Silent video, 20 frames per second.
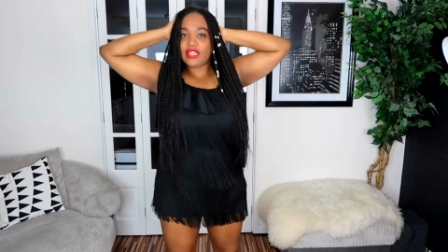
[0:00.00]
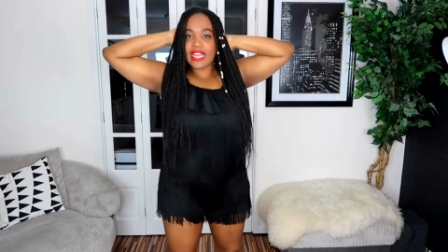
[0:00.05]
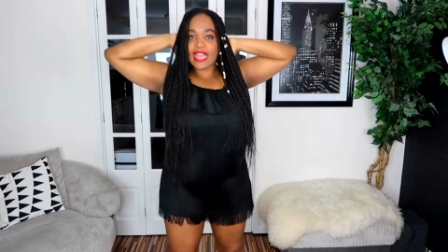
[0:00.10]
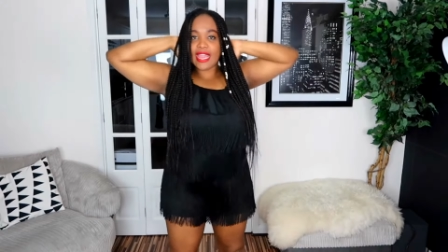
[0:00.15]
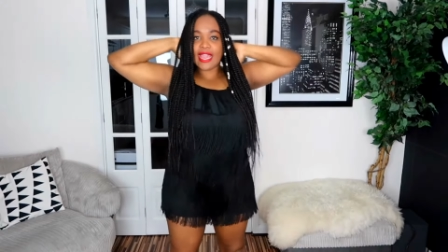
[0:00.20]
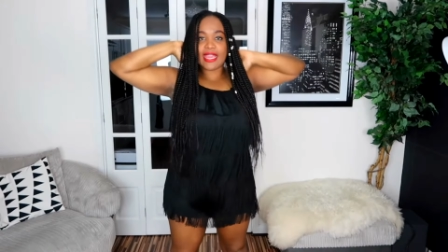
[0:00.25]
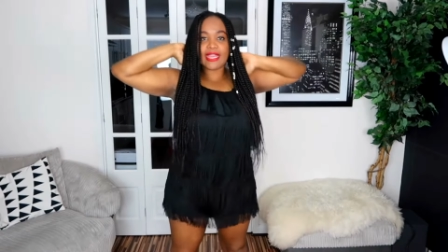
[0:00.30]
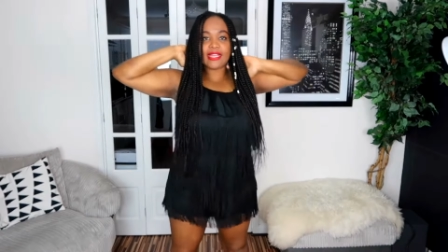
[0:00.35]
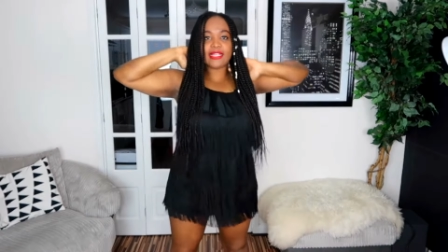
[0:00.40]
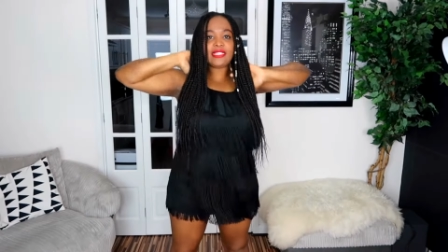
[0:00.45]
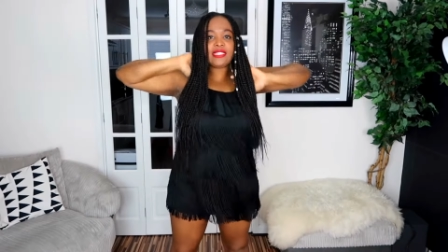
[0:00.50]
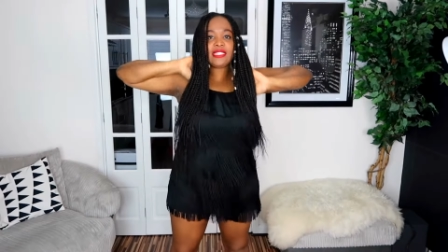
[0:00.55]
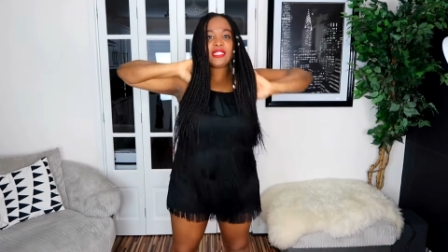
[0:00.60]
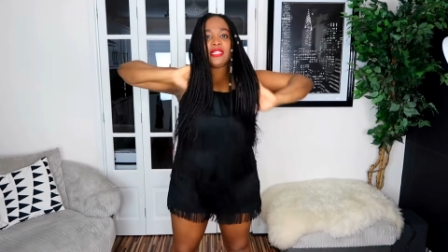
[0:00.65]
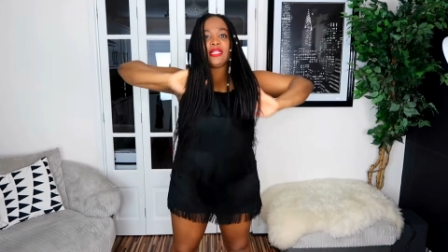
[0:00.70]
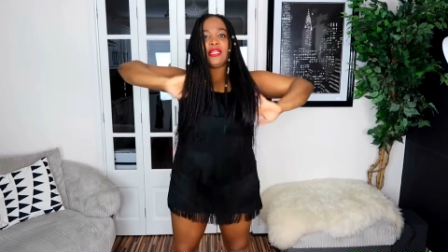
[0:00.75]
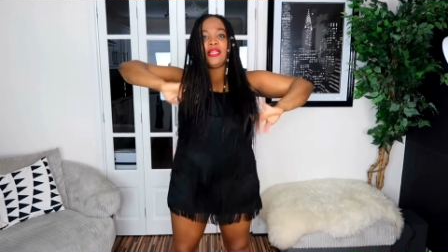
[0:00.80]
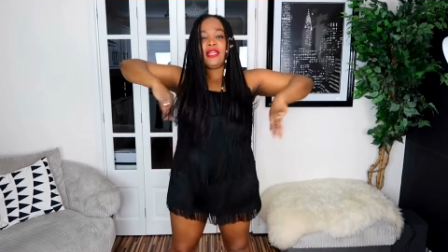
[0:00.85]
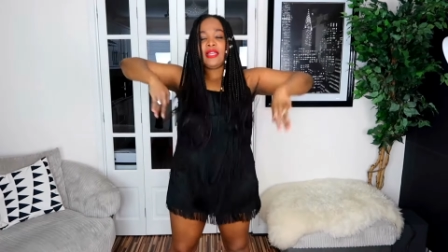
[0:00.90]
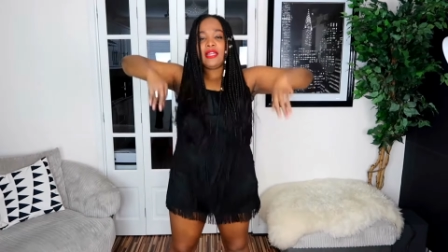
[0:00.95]
legs
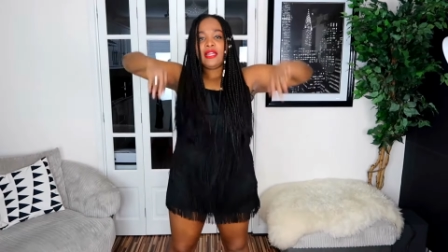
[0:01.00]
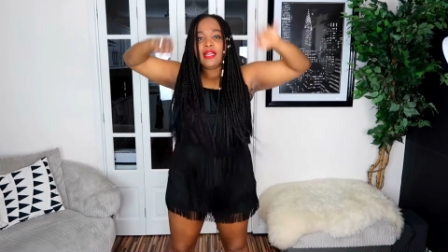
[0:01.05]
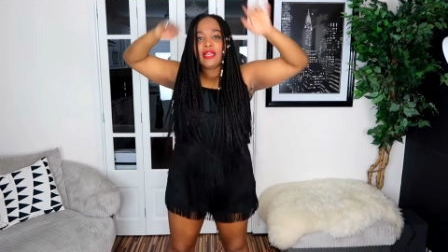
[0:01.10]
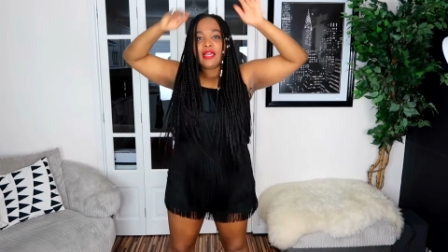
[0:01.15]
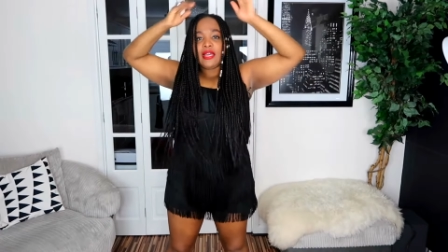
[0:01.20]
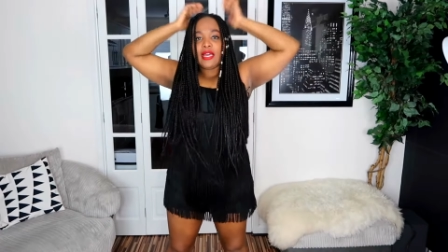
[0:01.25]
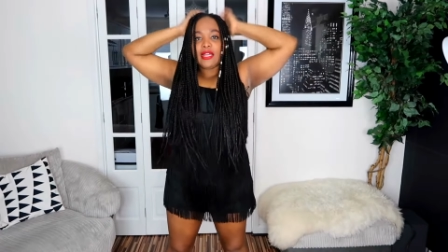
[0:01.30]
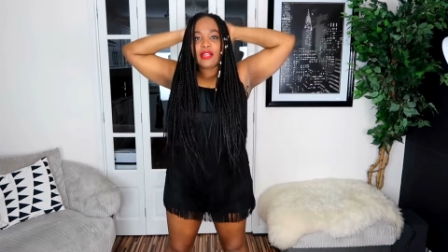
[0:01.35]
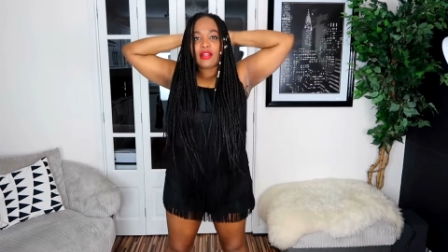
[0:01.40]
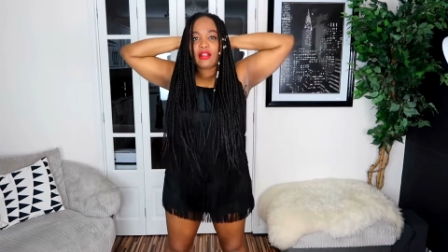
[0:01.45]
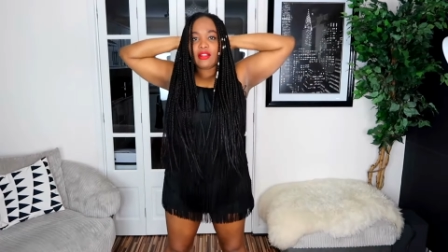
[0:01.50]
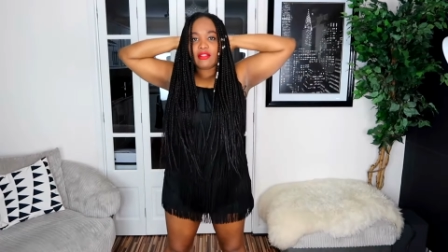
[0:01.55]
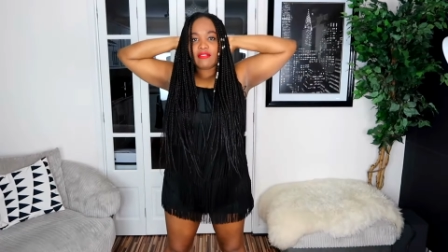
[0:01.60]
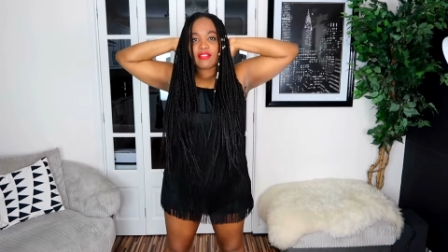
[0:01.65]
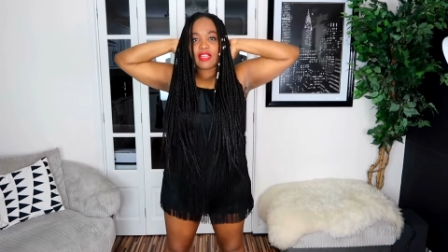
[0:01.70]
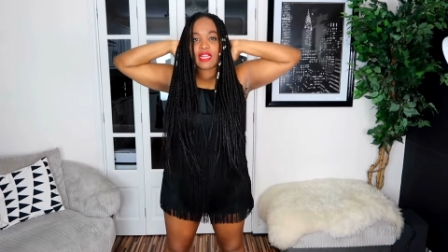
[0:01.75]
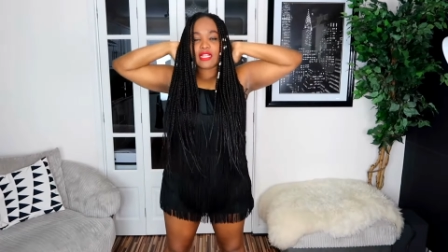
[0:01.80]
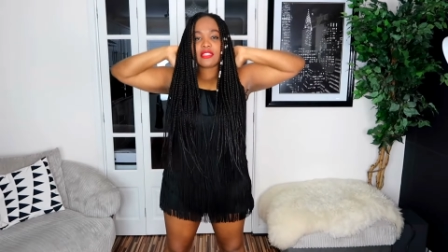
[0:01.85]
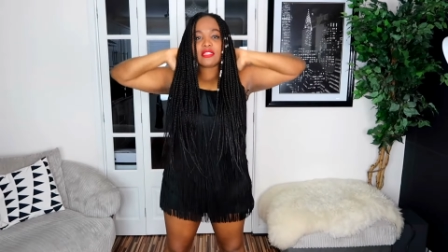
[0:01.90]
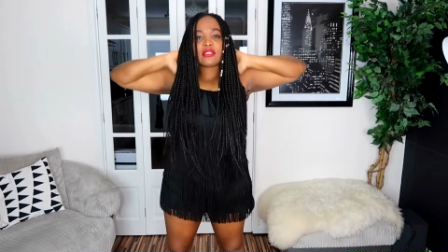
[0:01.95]
and all
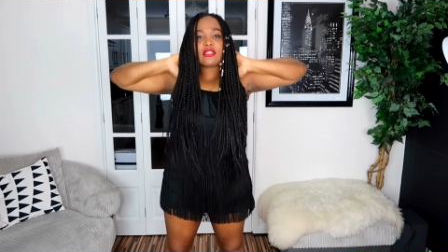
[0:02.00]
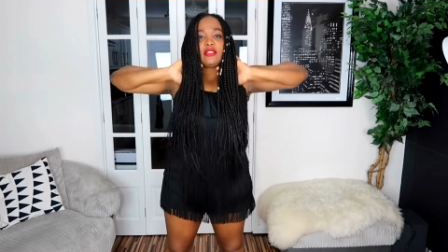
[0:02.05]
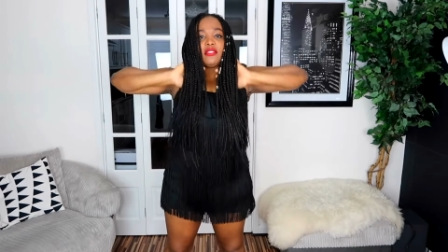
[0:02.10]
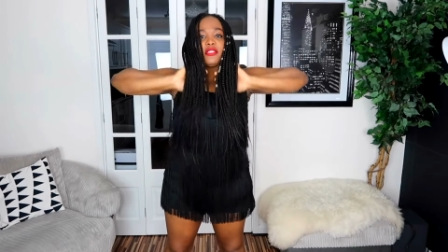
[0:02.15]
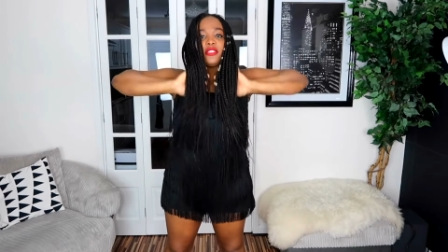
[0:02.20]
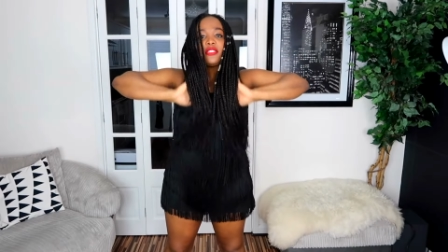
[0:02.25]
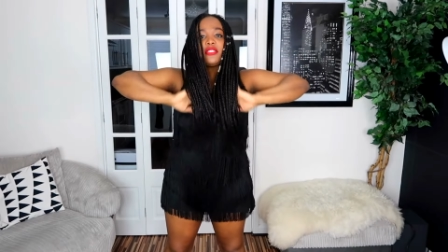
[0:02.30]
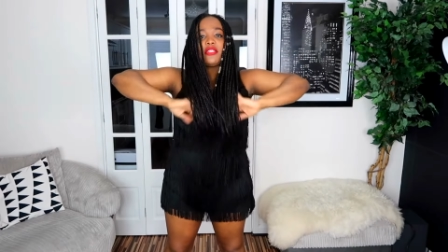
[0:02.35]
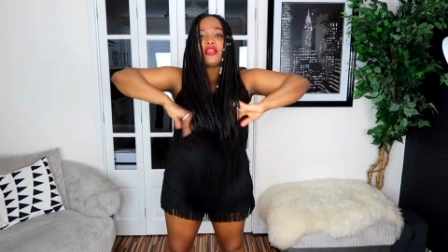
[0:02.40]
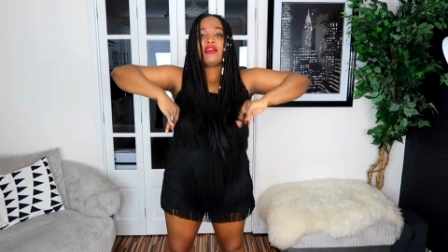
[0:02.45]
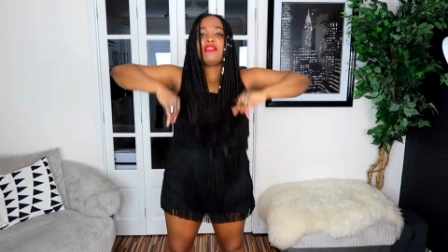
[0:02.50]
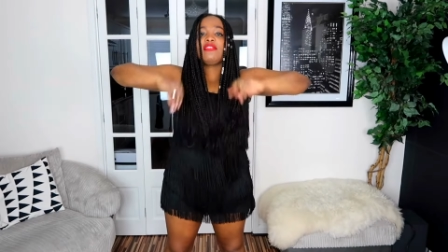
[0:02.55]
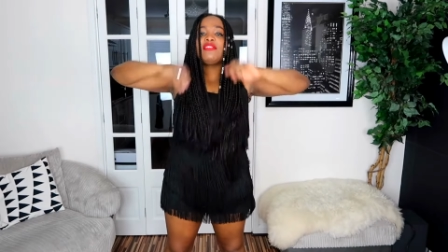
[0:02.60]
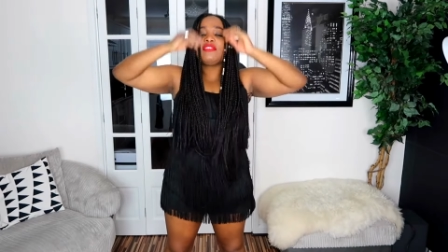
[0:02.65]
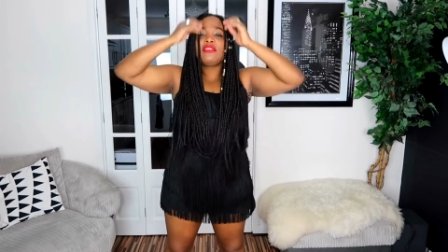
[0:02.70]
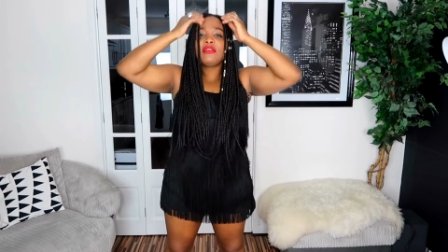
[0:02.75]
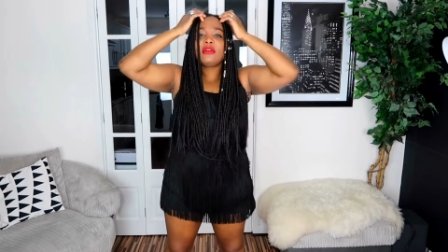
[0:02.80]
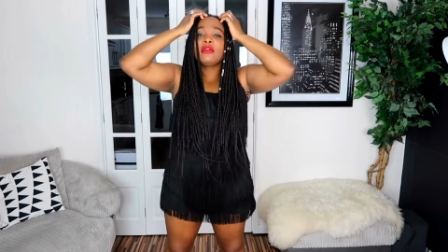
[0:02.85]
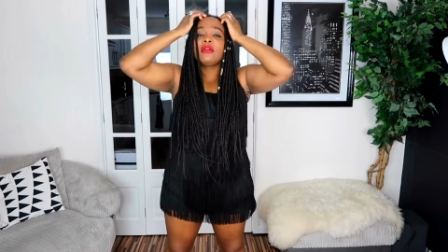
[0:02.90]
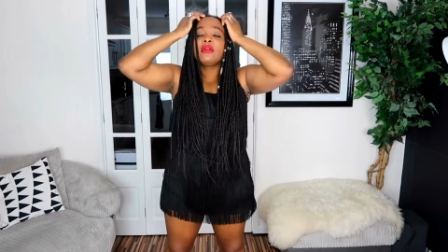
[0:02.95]
of that good stuff,